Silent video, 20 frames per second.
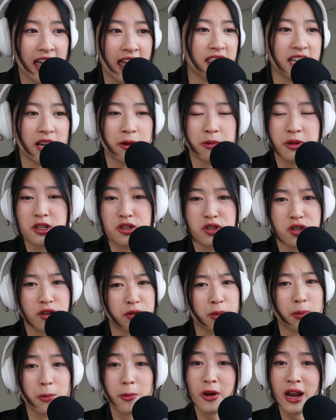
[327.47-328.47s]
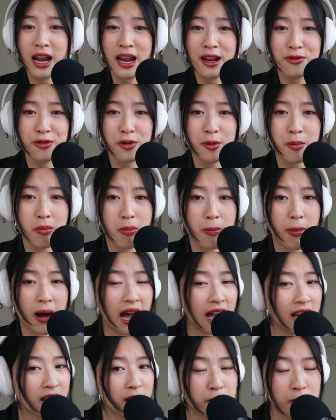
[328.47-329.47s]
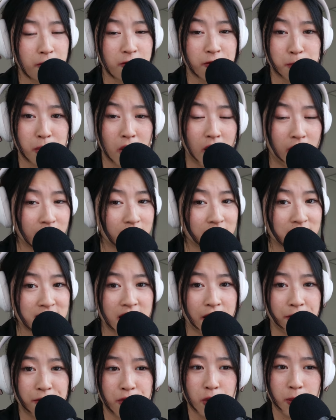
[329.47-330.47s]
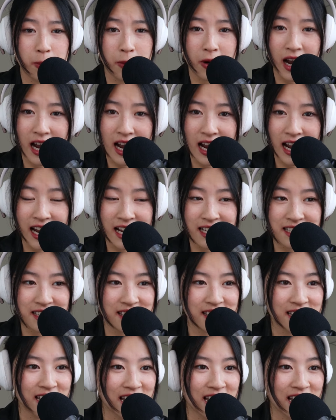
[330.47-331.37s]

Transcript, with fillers: and that we deserve a break from buying products at full price.